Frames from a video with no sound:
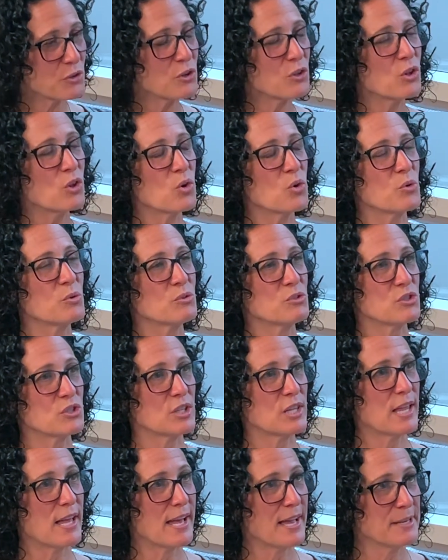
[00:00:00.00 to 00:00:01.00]
your
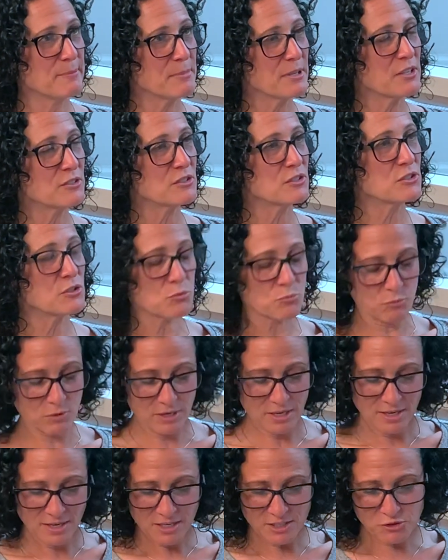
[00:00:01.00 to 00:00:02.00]
clothesline because it's, it
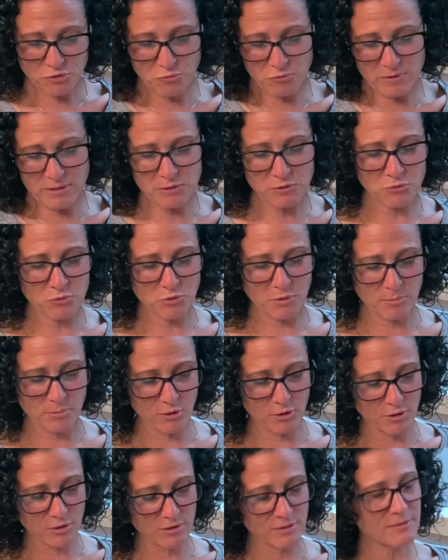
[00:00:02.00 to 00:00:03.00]
a, right it's a
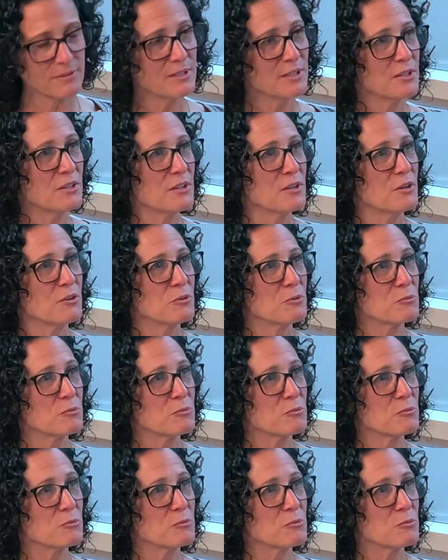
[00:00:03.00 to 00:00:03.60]
renewable uh-huh.